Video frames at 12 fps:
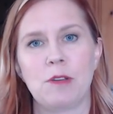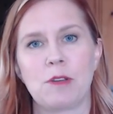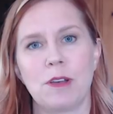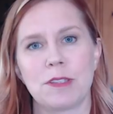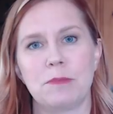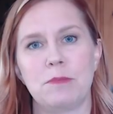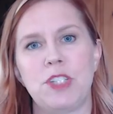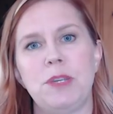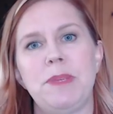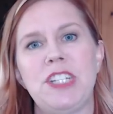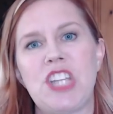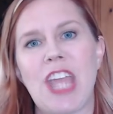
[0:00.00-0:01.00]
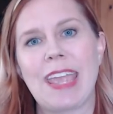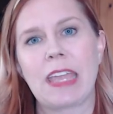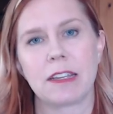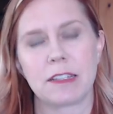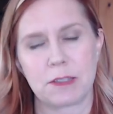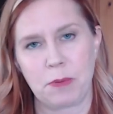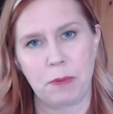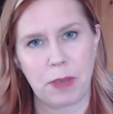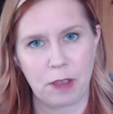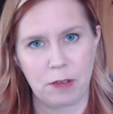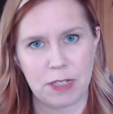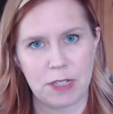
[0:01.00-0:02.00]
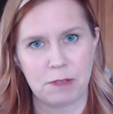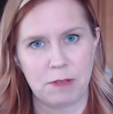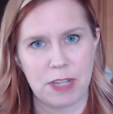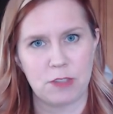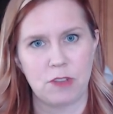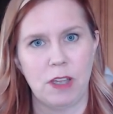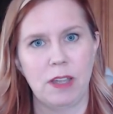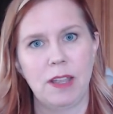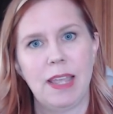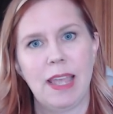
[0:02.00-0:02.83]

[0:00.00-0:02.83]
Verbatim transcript: who calls them chimichangas when we go into the restaurant.